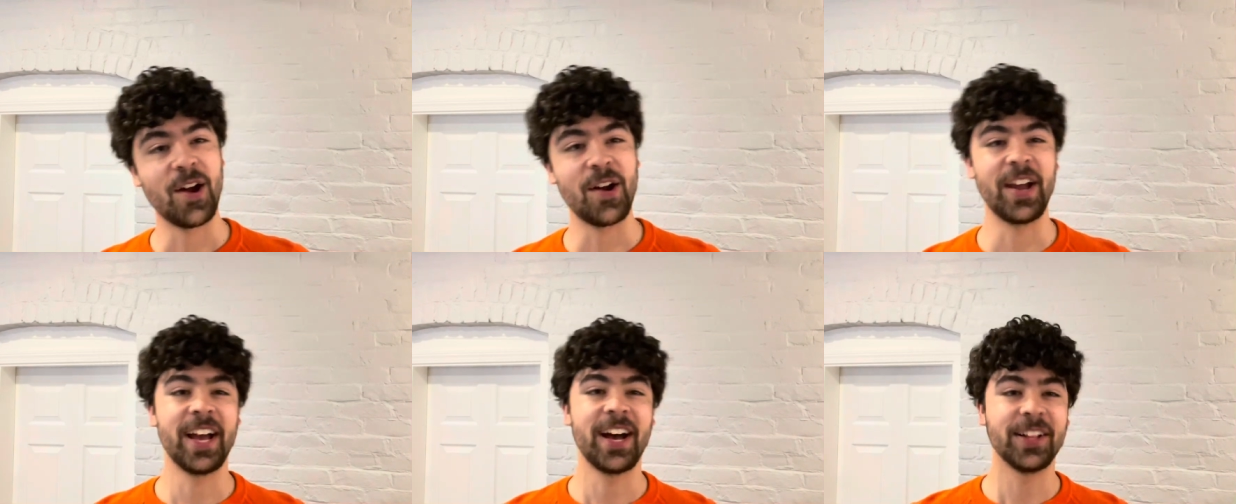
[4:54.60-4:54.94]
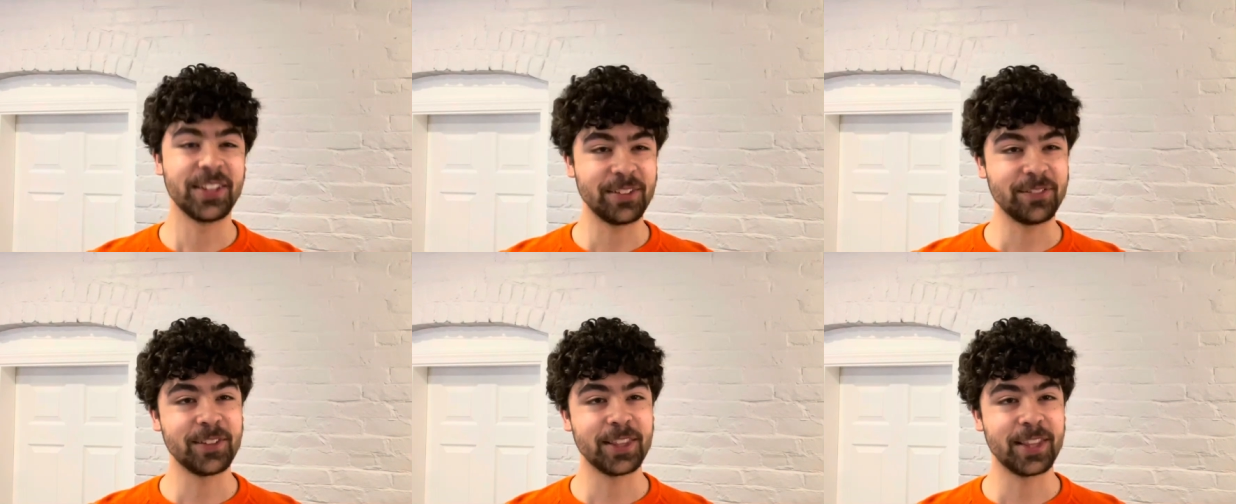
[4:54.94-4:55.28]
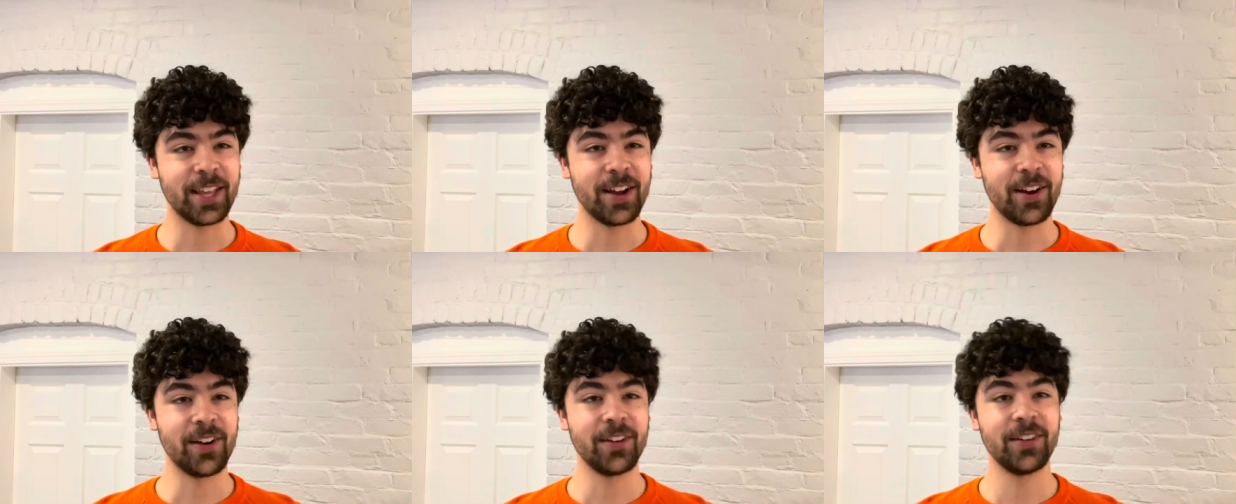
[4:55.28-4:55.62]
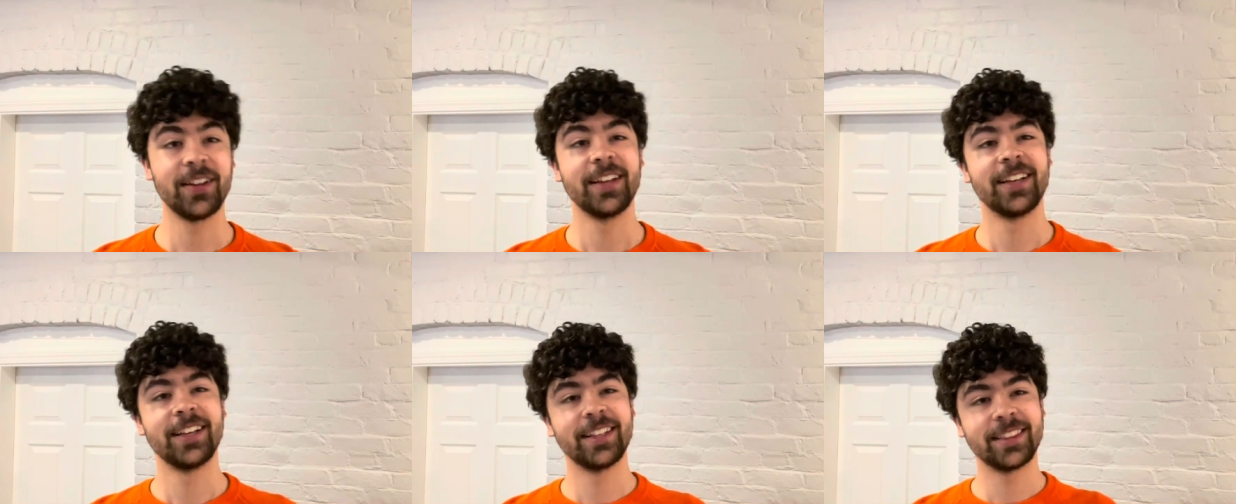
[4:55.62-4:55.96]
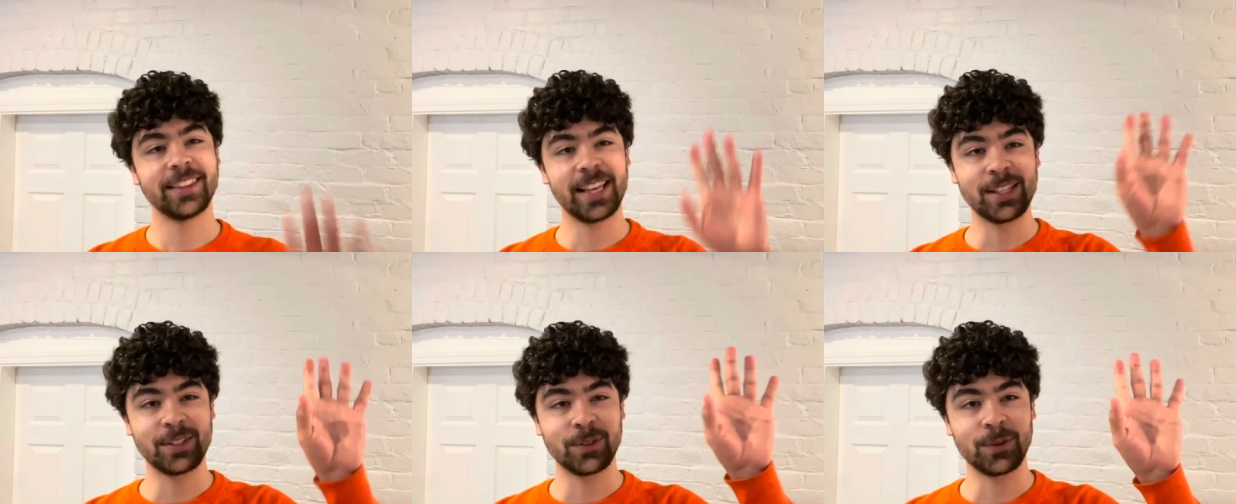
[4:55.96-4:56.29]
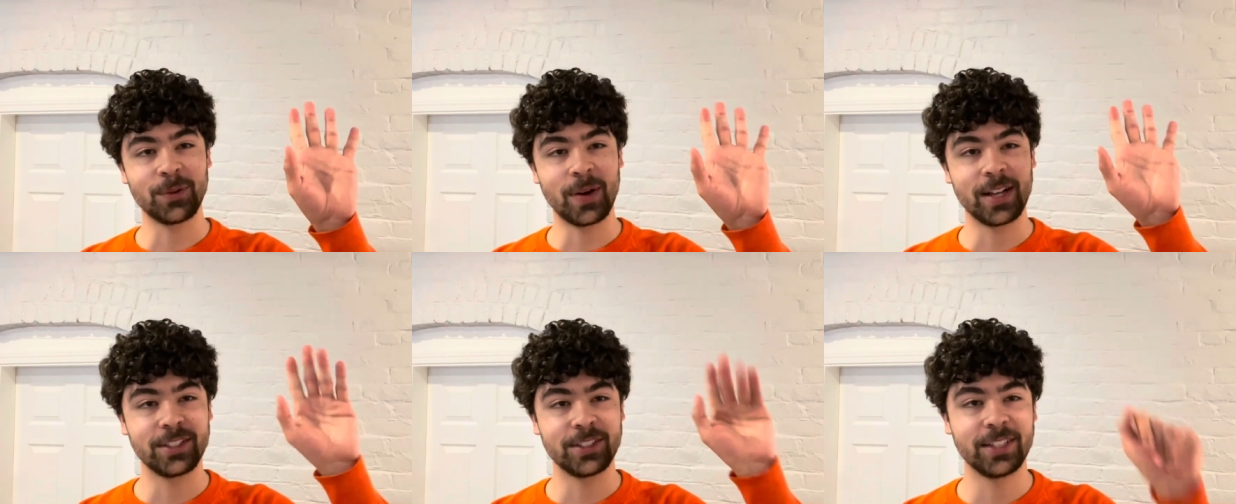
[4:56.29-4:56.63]
I'll leave it there. Thanks for
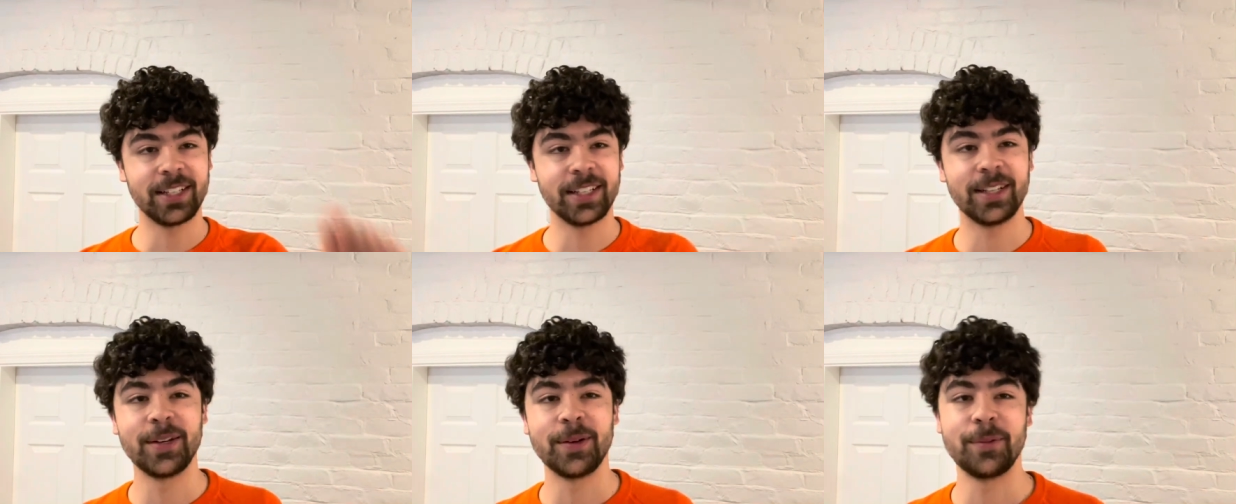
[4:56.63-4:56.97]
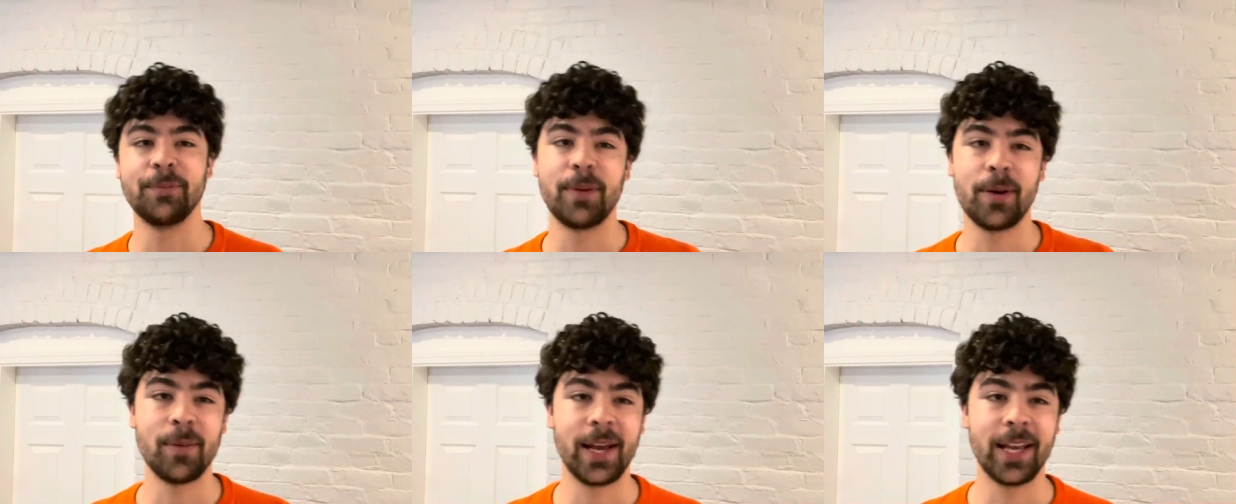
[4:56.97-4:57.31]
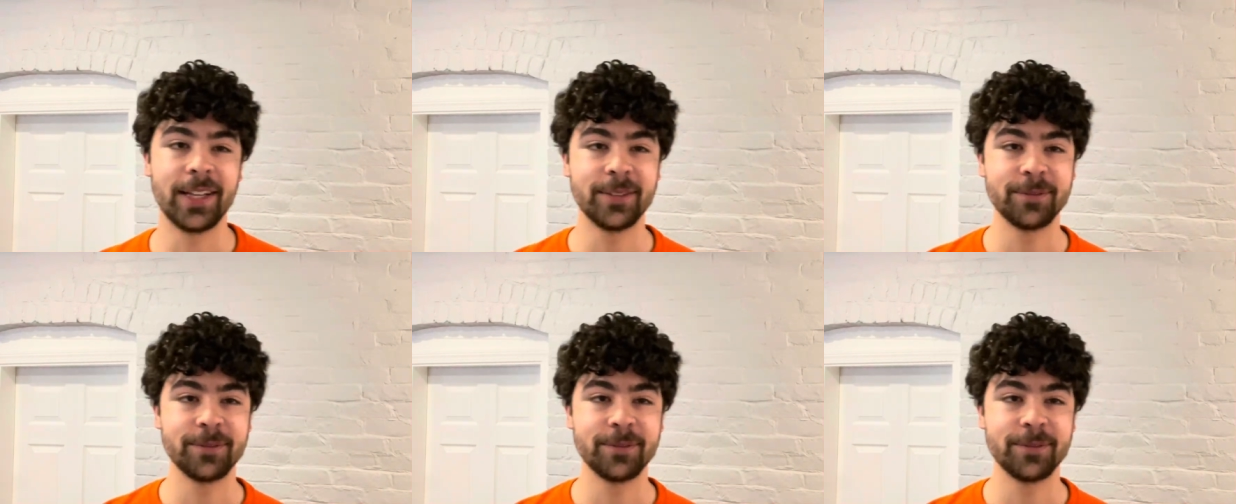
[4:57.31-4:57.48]
watching. Bye-bye.